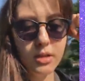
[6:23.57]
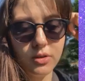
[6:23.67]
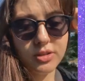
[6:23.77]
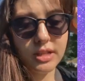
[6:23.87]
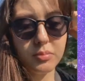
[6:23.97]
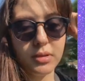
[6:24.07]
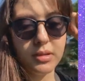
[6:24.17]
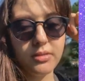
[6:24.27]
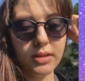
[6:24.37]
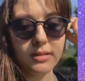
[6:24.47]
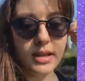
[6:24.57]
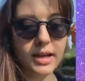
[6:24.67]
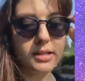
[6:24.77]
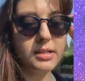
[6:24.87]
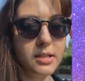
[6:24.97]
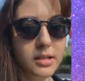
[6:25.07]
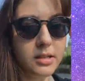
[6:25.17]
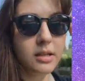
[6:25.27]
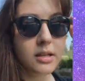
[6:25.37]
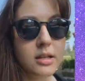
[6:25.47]
You start believing that
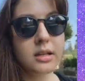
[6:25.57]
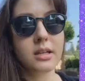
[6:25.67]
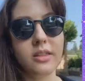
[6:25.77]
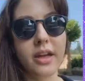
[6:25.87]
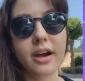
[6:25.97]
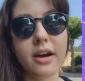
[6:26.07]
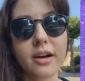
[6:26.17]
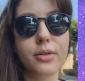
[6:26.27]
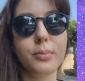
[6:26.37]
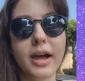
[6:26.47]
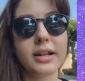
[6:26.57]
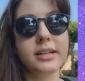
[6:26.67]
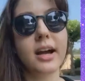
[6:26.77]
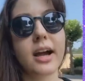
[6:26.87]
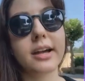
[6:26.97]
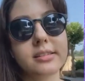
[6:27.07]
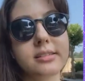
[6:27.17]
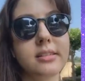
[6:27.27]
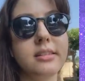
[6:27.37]
they are the bad guys,